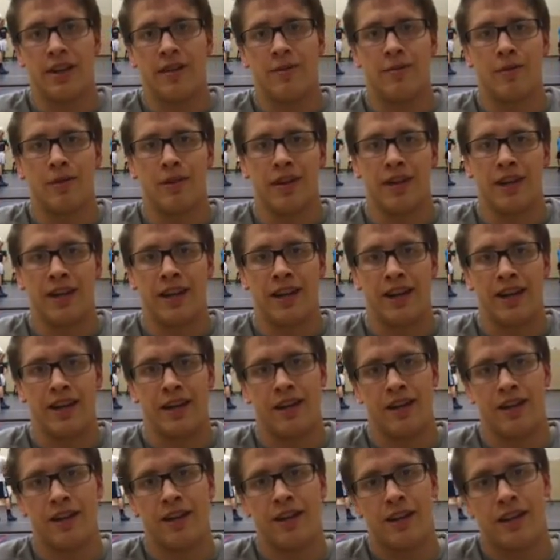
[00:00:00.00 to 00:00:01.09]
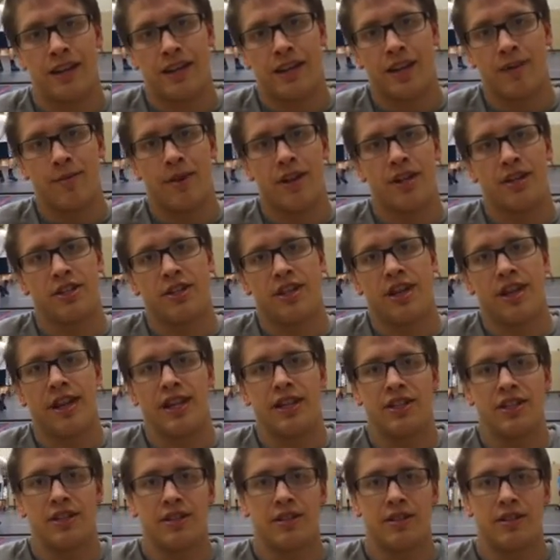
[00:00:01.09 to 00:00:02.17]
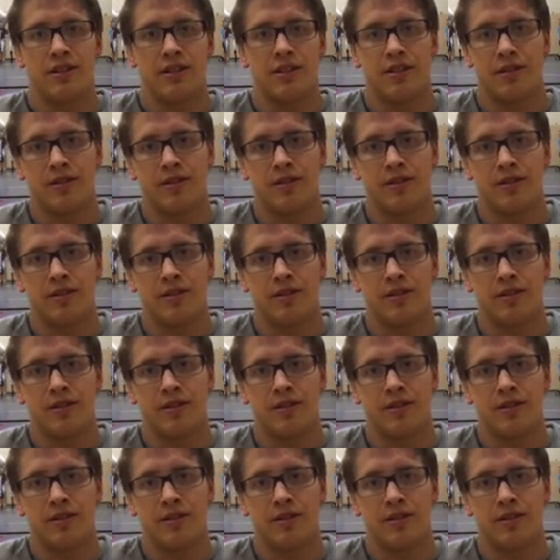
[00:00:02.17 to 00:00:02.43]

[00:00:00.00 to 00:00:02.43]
I want to get in, get my education,